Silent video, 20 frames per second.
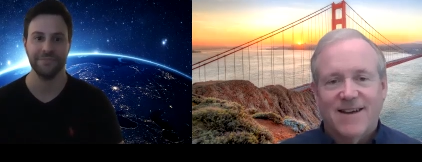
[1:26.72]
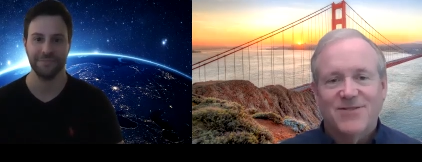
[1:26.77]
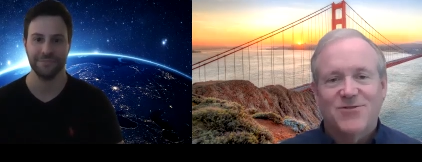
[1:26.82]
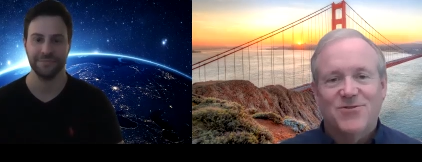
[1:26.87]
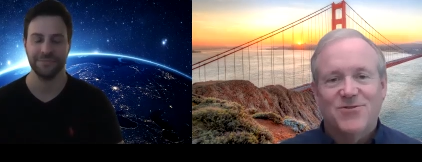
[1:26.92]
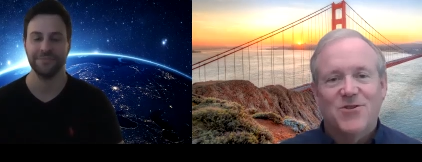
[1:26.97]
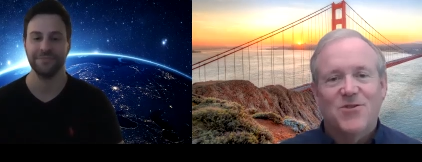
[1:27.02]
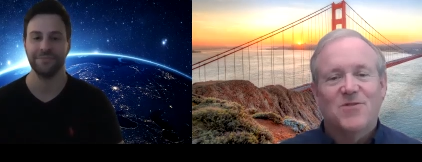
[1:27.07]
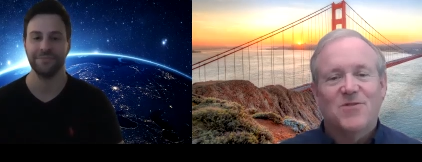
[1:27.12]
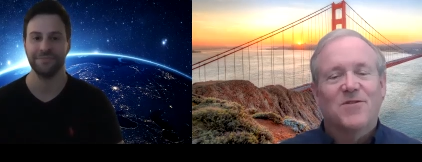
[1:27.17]
Speaker 1: as you
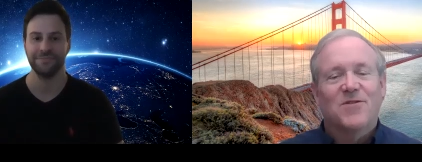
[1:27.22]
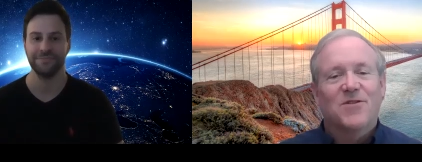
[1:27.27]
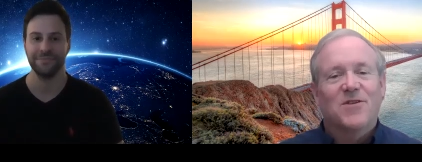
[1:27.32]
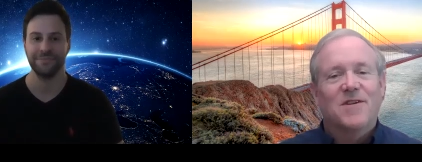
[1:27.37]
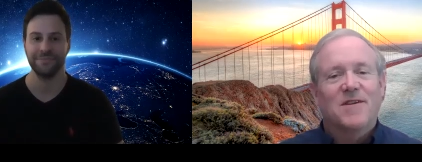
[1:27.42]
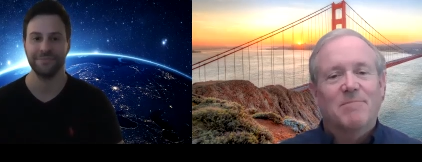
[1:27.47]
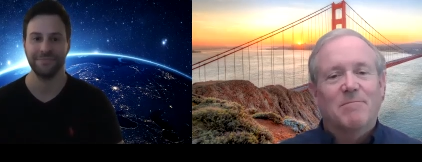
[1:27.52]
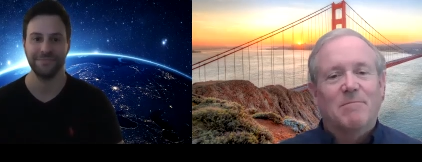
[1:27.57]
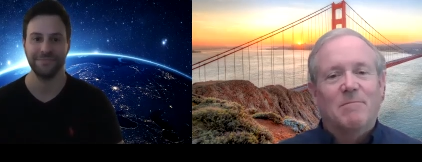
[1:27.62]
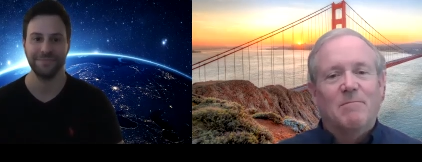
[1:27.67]
know,
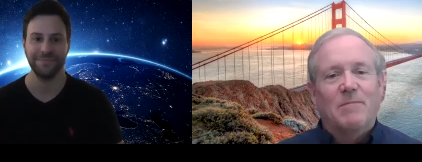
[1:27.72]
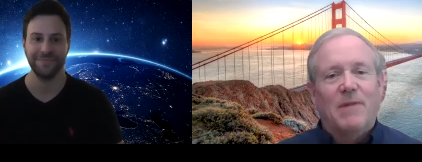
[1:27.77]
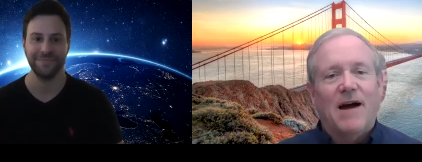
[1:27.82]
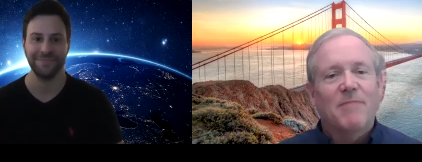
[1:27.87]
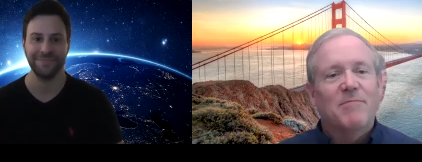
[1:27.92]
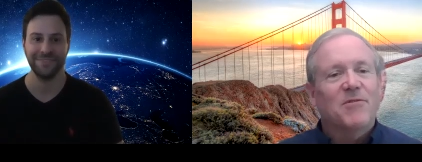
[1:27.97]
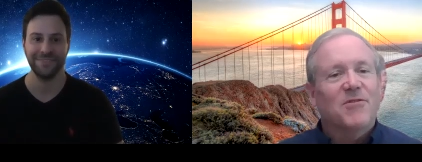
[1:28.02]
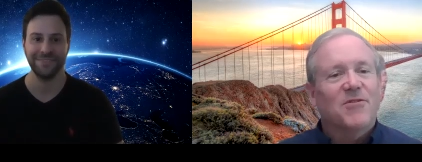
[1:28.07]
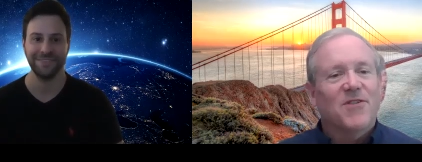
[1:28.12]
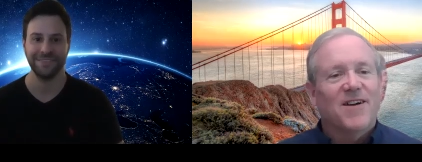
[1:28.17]
very
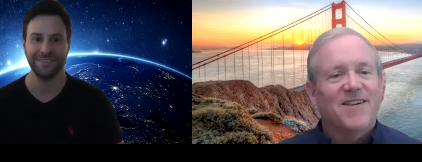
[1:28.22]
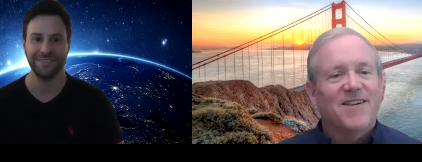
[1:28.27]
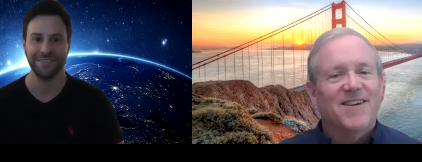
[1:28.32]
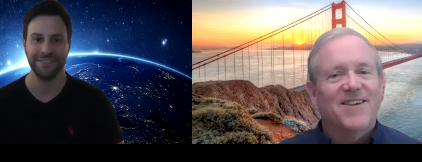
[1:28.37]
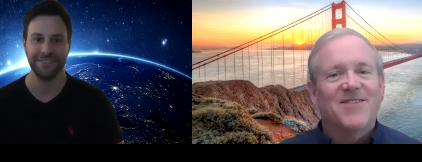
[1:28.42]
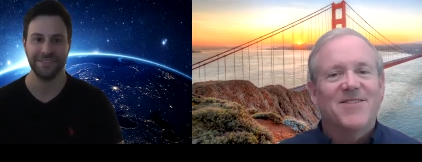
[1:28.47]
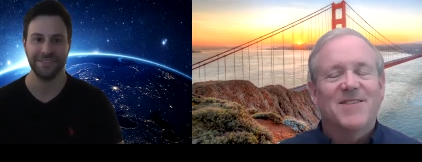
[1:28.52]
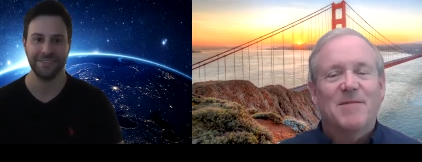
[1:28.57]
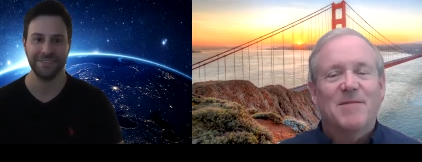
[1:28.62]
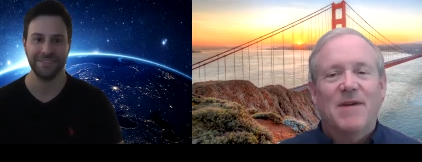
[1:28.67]
popular out
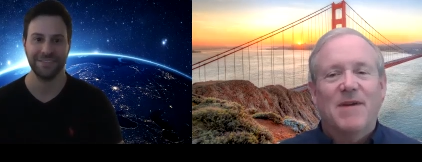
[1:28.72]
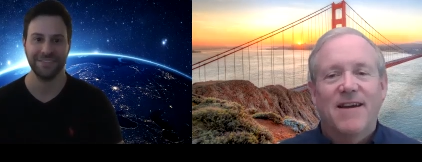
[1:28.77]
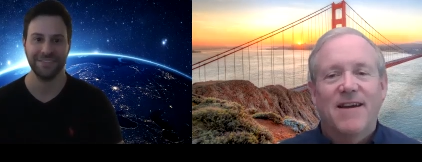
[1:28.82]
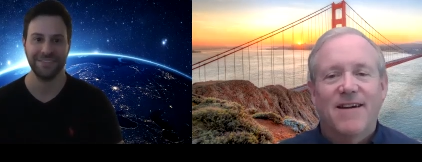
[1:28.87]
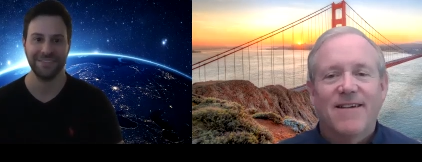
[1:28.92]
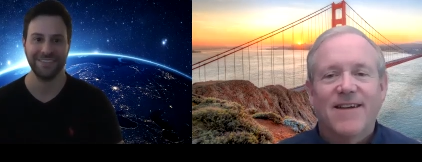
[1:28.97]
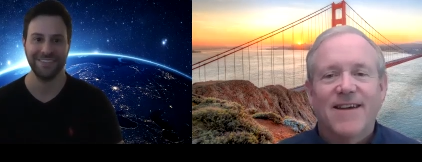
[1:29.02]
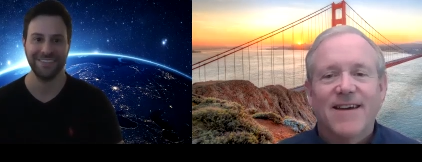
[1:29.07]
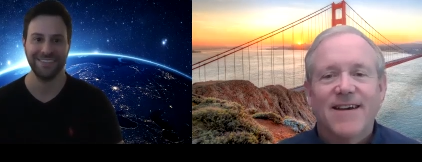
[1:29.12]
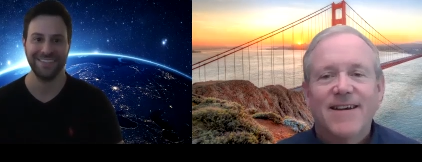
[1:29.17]
here in the Bay
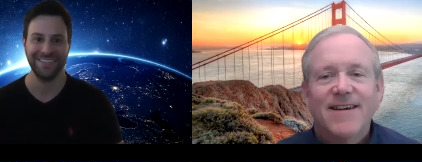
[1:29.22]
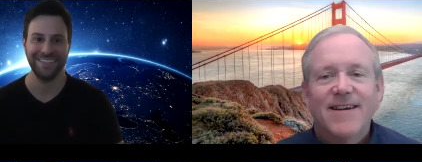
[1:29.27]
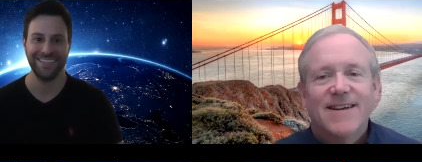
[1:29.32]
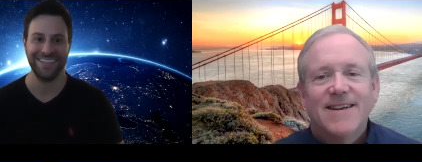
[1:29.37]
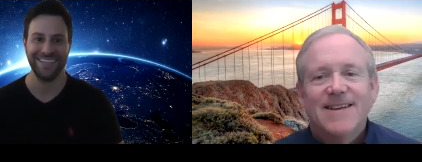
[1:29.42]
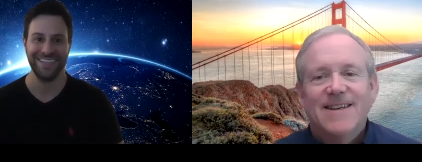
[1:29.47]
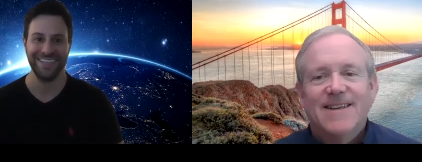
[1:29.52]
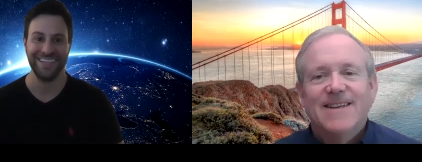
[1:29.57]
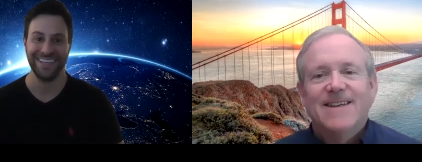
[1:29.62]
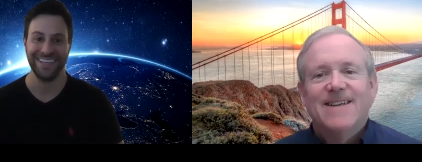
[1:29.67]
Area.
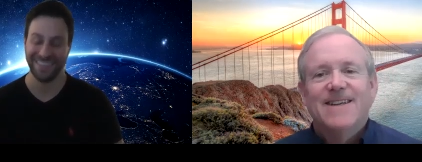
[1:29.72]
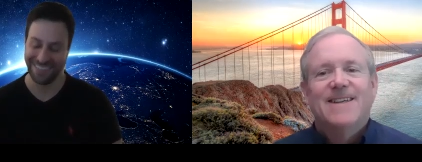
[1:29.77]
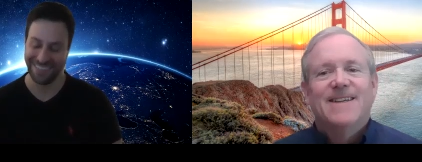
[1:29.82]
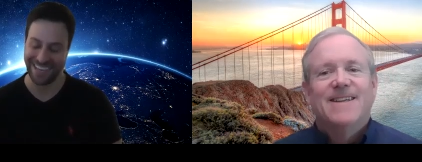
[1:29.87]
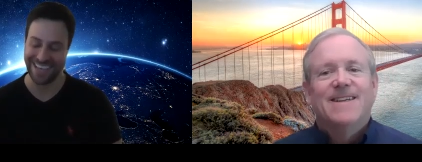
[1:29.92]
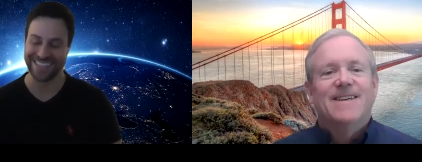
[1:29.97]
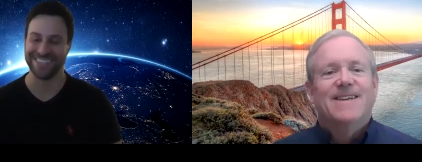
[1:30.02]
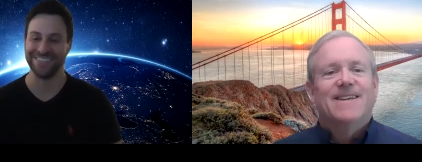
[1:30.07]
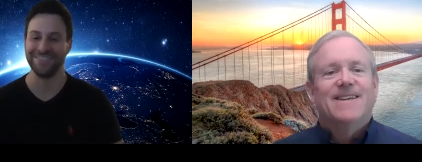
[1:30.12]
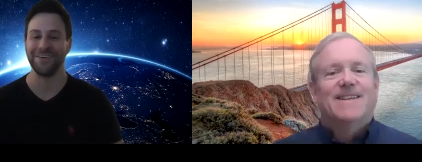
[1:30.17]

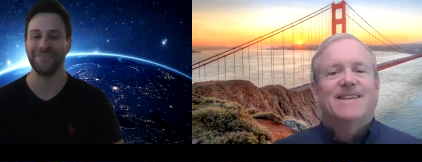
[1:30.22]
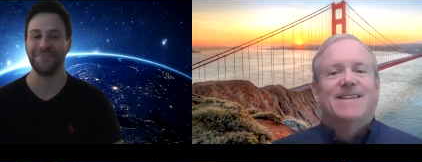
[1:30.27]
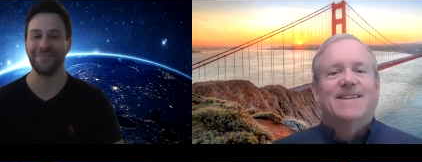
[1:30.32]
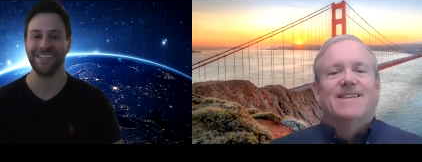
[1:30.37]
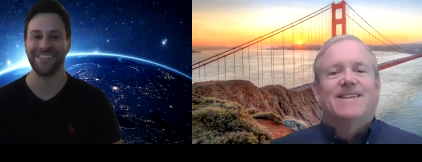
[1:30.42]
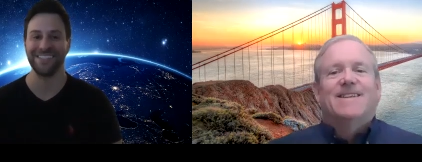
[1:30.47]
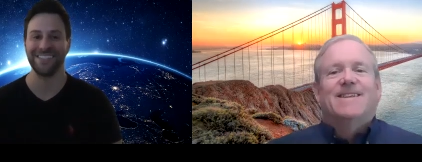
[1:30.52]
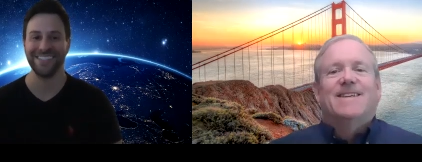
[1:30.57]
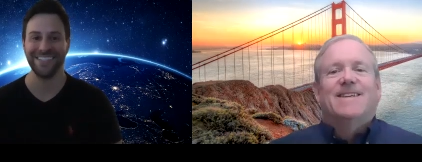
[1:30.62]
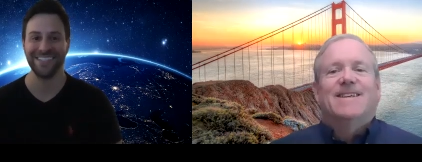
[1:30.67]
Yes, very much.
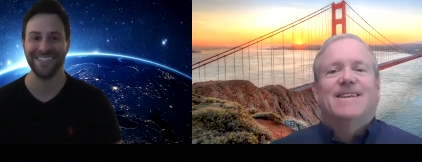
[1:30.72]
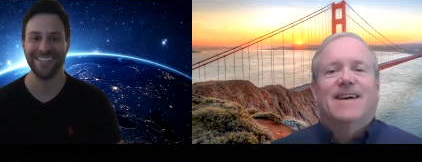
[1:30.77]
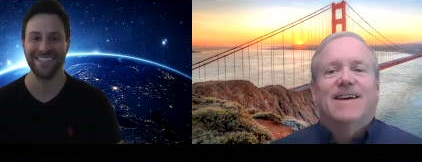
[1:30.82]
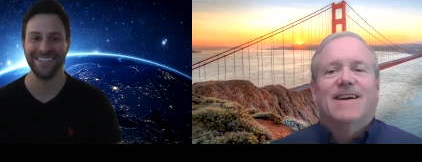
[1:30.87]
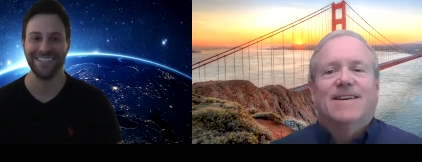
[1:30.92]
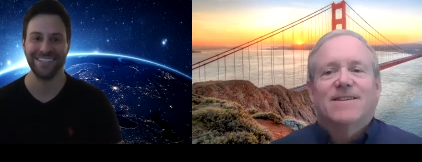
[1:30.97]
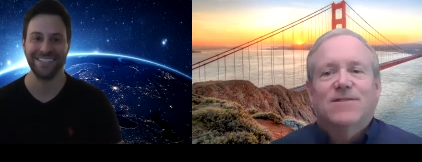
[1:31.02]
Yeah.